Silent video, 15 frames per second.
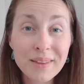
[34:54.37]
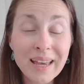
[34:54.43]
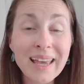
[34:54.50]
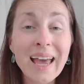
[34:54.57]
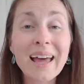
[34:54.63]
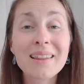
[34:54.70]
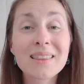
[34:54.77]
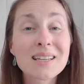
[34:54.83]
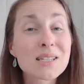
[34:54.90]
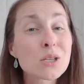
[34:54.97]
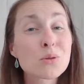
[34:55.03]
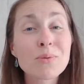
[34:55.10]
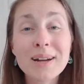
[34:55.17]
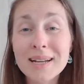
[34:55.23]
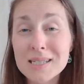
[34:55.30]
Again, this
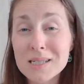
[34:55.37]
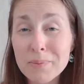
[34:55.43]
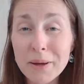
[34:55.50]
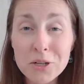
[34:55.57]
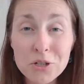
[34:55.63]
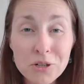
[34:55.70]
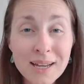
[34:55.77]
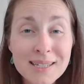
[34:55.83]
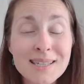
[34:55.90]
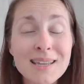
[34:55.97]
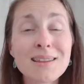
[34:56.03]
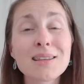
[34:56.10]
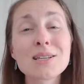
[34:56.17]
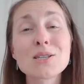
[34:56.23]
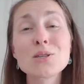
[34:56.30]
is what I specialize
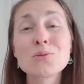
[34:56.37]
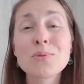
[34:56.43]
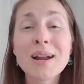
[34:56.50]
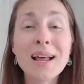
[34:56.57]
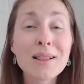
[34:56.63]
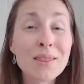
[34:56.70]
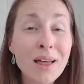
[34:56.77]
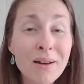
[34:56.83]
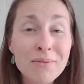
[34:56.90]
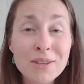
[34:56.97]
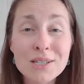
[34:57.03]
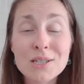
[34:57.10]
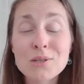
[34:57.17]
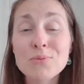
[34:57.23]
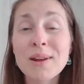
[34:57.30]
in. This is what I love.
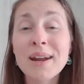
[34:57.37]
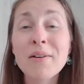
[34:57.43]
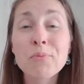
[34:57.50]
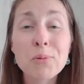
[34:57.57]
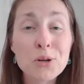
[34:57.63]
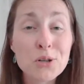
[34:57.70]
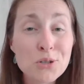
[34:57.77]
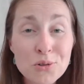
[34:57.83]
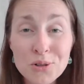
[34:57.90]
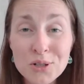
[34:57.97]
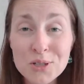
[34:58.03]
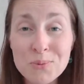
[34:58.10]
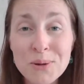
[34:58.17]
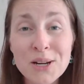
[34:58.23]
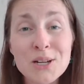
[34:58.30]
This is what I have personal
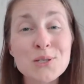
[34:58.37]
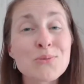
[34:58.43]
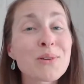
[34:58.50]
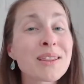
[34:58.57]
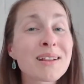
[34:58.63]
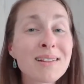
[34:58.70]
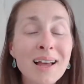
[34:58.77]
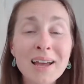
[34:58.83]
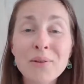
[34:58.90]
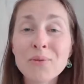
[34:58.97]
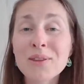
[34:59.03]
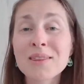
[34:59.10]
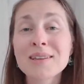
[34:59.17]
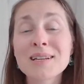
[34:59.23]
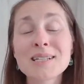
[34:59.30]
experience with, client
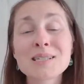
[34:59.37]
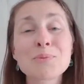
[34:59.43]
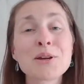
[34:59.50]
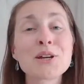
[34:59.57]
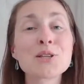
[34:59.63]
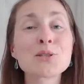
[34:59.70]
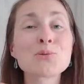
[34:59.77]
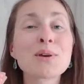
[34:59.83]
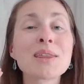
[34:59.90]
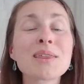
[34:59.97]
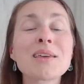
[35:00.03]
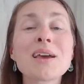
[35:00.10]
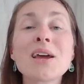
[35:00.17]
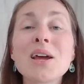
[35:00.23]
with experience with,